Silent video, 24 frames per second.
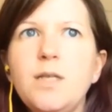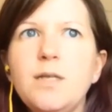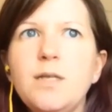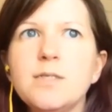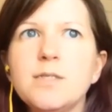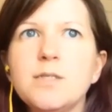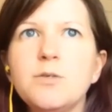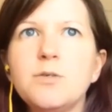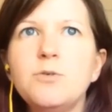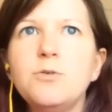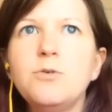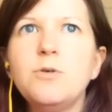
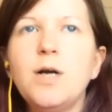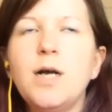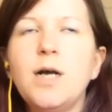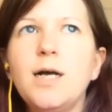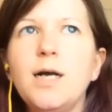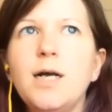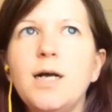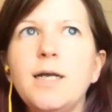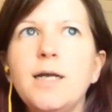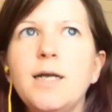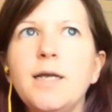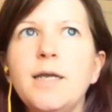So
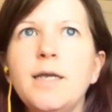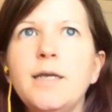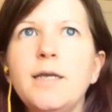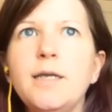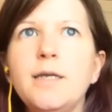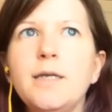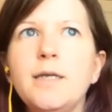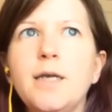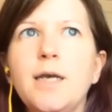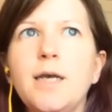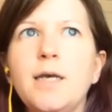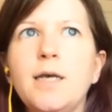
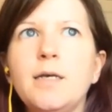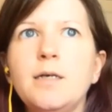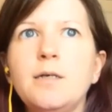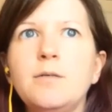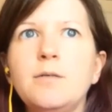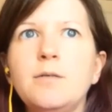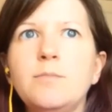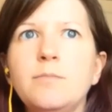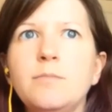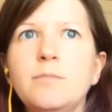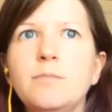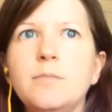I
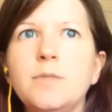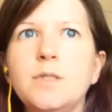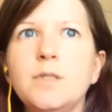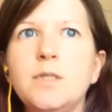am